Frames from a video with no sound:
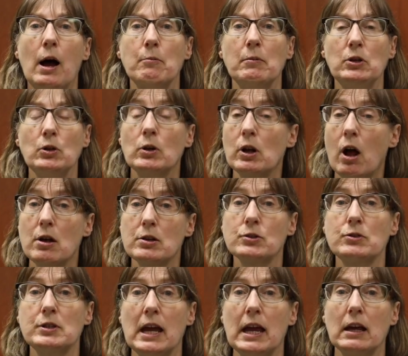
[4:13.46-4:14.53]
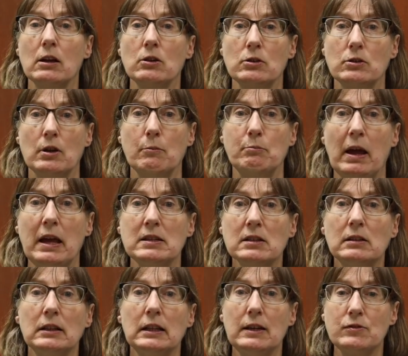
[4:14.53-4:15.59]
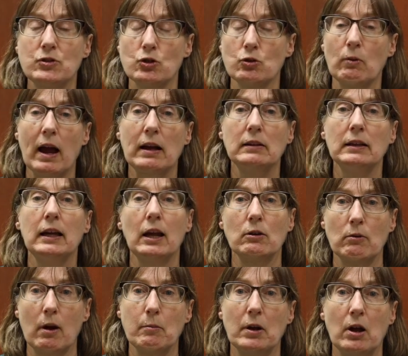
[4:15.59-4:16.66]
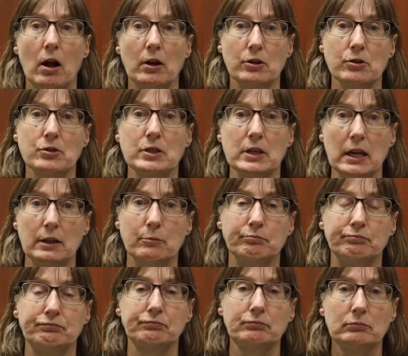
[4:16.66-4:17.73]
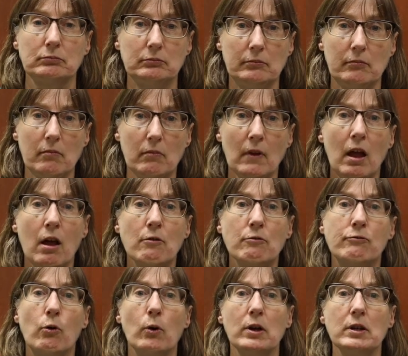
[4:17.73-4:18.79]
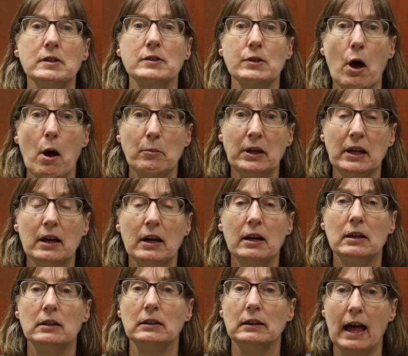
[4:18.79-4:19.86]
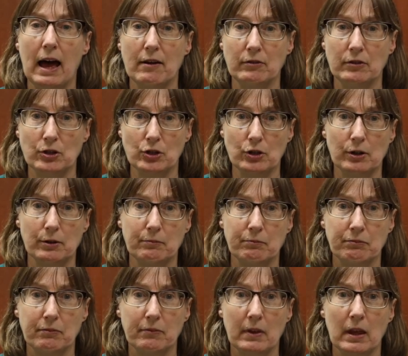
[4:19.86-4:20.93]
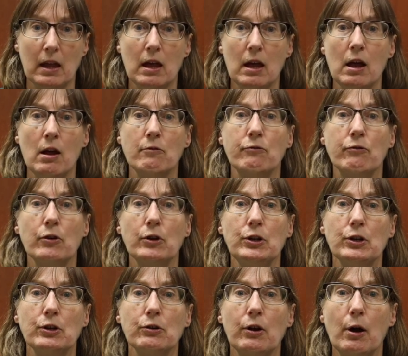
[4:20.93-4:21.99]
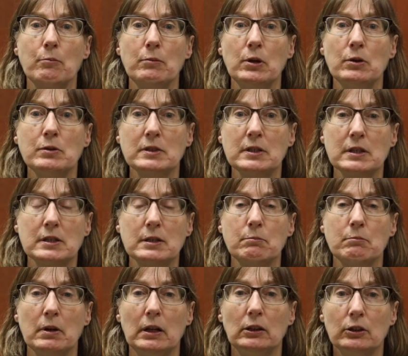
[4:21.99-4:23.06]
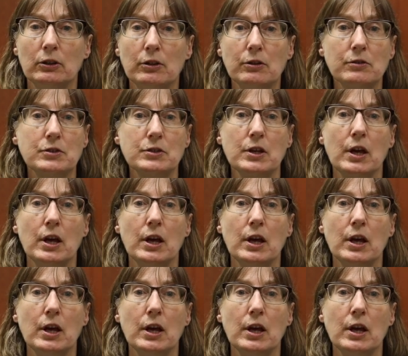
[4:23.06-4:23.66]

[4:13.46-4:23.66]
You can also take basil leaves directly and rub it on your skin. For insomnia, lavender. For your immune system builders,